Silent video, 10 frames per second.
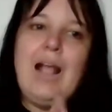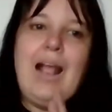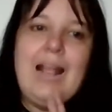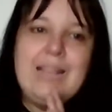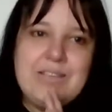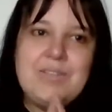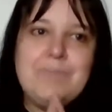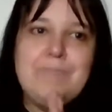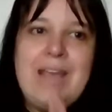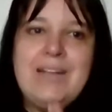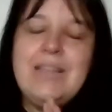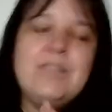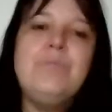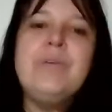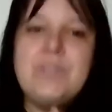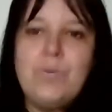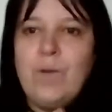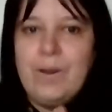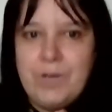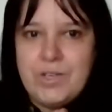And this is mainly the reason
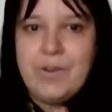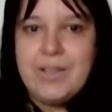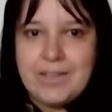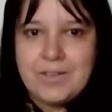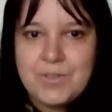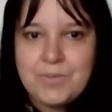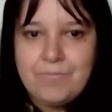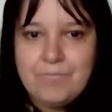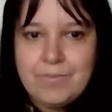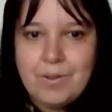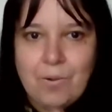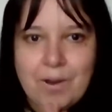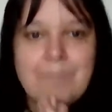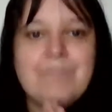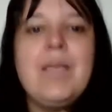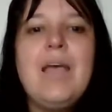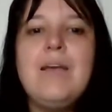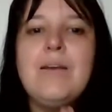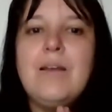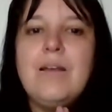why we're doing this. All right.
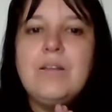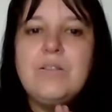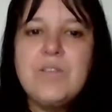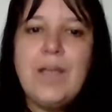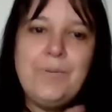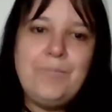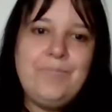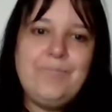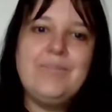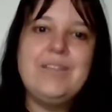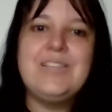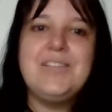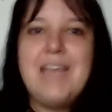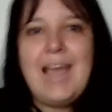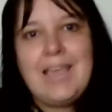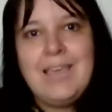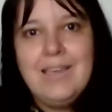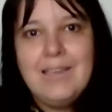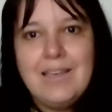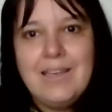So today
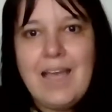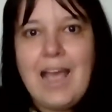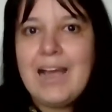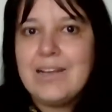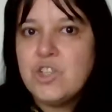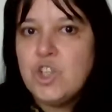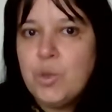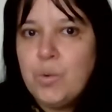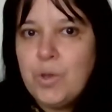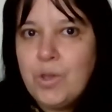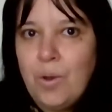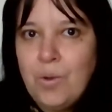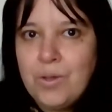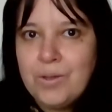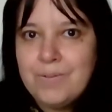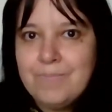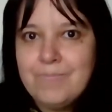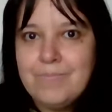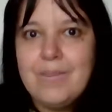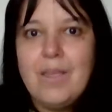at 2 o'clock,
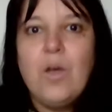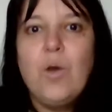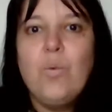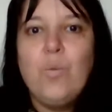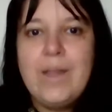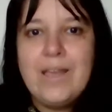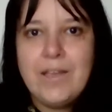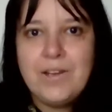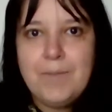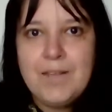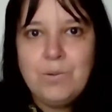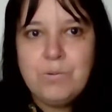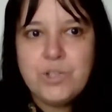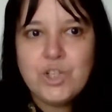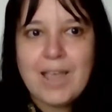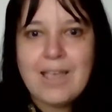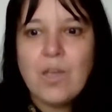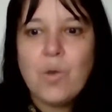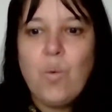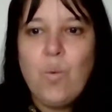we are going to be launching
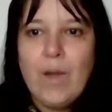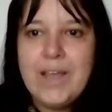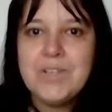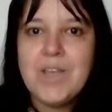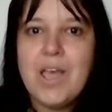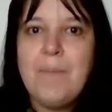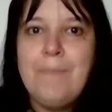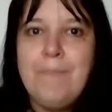quite a